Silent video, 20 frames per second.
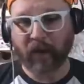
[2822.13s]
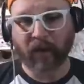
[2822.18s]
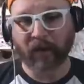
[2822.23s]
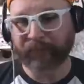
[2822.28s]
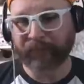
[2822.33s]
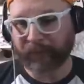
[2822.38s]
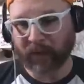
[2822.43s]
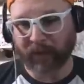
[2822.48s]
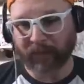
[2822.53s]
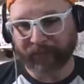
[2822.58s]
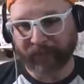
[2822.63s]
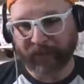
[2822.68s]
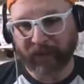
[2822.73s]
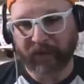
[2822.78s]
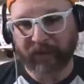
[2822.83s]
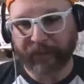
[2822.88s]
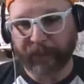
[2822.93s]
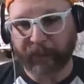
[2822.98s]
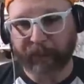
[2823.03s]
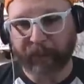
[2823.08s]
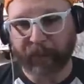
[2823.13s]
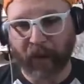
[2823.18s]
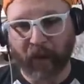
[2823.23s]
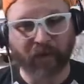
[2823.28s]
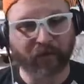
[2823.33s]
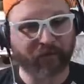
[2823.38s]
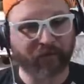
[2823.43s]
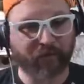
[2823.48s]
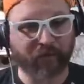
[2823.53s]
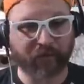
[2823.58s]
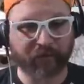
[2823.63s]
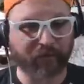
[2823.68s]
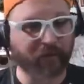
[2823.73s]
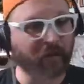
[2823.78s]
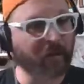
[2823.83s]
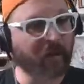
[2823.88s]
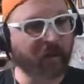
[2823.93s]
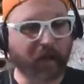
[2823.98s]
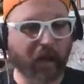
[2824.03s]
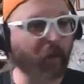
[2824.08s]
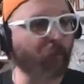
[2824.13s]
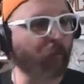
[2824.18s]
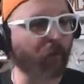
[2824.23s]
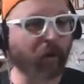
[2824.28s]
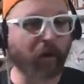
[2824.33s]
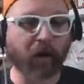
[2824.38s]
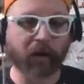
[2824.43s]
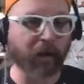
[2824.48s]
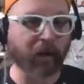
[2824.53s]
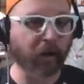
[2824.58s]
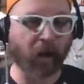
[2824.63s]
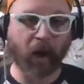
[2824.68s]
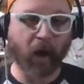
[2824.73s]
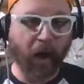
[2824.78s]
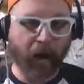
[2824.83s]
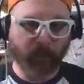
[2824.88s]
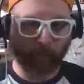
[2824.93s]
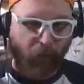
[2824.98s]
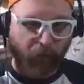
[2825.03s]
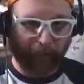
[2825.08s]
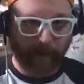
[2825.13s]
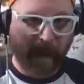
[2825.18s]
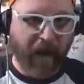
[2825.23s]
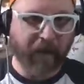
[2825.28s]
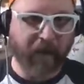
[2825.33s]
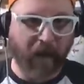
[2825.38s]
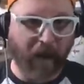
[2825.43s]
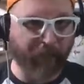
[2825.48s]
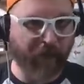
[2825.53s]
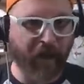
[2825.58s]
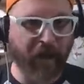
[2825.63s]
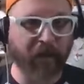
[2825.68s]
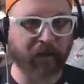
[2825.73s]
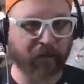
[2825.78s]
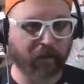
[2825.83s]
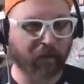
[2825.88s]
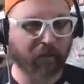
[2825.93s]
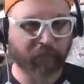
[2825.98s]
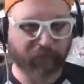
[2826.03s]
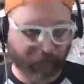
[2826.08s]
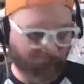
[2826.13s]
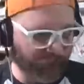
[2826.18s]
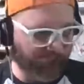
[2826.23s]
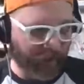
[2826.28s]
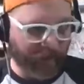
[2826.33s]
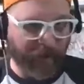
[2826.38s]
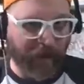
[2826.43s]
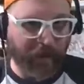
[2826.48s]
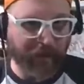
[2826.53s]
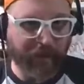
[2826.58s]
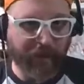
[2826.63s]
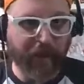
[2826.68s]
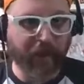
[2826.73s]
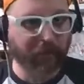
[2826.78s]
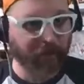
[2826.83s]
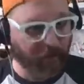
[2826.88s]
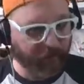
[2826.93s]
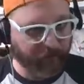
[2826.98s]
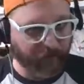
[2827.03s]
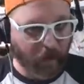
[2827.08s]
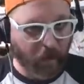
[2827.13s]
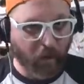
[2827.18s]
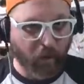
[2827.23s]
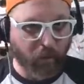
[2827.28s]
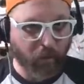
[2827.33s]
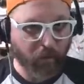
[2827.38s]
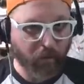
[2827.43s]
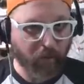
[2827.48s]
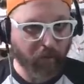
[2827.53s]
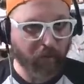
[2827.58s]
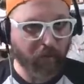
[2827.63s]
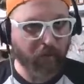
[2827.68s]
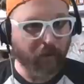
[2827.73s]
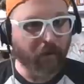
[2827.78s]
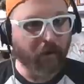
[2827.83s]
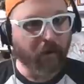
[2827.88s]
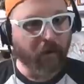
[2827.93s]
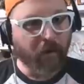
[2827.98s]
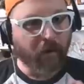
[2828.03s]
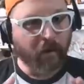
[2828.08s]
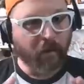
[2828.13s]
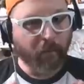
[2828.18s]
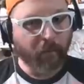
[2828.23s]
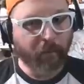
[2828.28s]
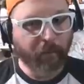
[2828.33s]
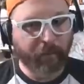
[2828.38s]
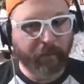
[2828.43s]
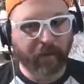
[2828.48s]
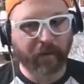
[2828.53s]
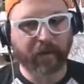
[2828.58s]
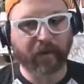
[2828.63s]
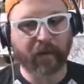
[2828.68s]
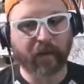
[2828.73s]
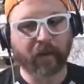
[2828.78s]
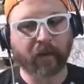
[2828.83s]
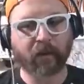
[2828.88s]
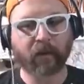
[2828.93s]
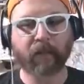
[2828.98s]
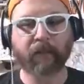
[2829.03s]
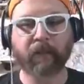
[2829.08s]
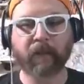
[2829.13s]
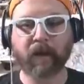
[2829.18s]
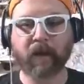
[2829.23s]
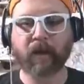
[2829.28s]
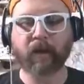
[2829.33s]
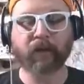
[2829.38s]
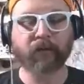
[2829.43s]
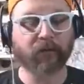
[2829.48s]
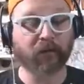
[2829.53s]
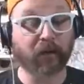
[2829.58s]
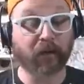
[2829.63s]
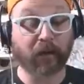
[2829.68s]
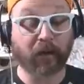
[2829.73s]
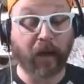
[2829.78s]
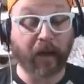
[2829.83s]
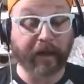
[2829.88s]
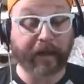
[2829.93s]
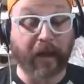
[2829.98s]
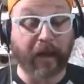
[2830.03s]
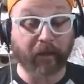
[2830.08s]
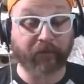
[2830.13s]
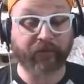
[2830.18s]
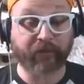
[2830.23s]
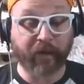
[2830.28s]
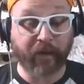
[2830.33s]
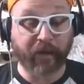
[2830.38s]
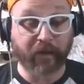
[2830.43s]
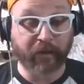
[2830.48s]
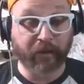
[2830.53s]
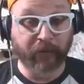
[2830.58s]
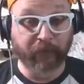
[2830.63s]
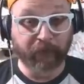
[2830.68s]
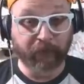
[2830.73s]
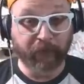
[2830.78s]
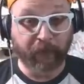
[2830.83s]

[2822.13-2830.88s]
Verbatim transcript: of of anything positive, and we're all like, "All right, we're back. I'm in. Feels like '98. Let's go." But like I said,